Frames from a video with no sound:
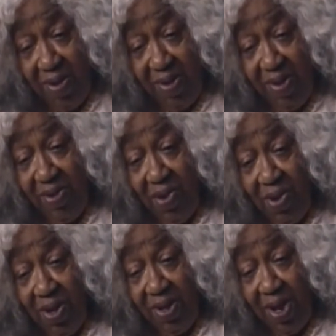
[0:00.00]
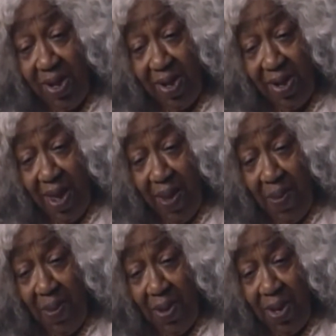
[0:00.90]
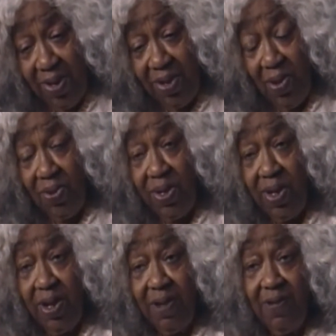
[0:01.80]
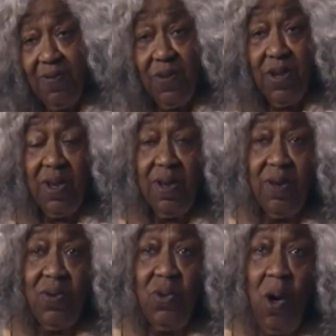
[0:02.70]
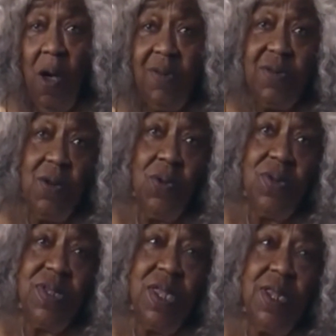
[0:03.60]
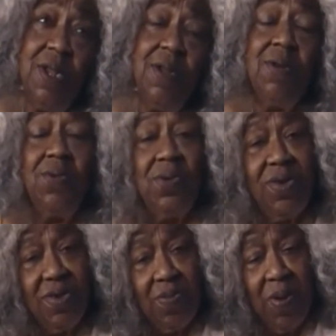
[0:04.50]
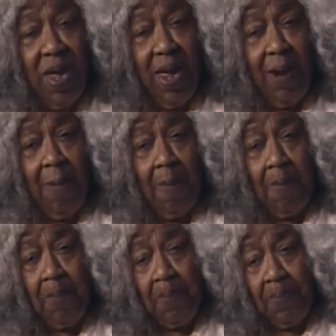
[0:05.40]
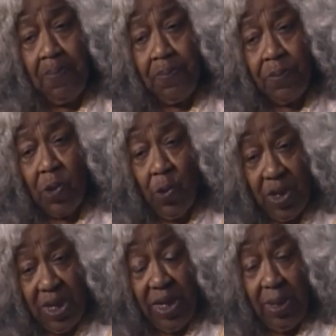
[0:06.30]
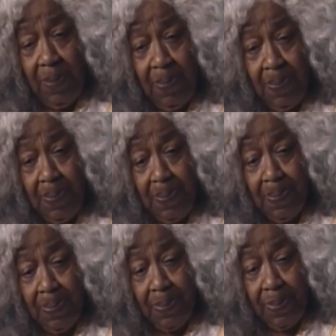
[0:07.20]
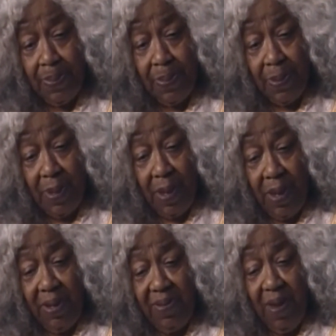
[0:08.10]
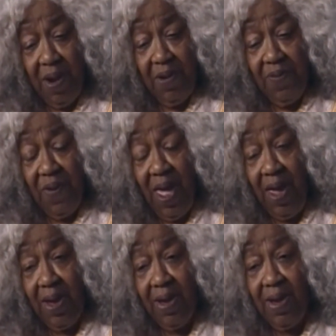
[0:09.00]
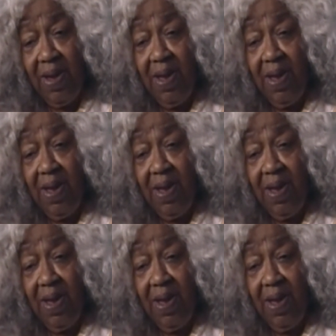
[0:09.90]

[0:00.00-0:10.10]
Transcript: she joined us at the table, and so did his friend, who also was in the Little Richard band with him. As a matter of fact,